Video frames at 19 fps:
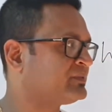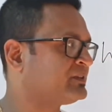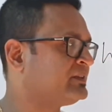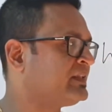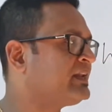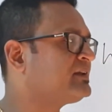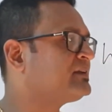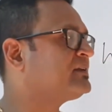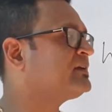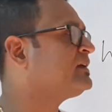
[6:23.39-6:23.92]

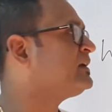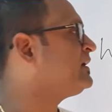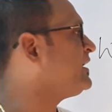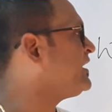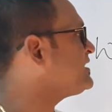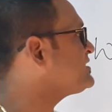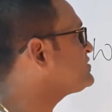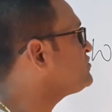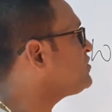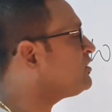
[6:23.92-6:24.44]
Then
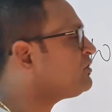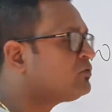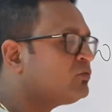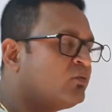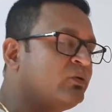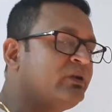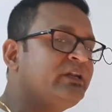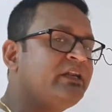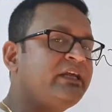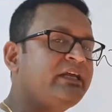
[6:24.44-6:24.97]
it's not
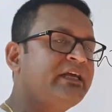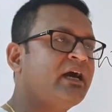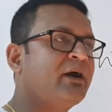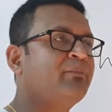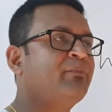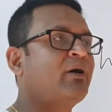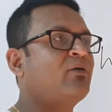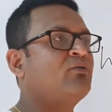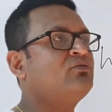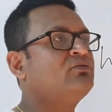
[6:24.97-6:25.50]
only
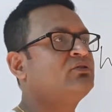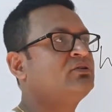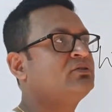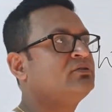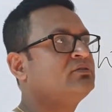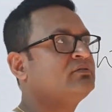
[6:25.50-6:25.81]
about,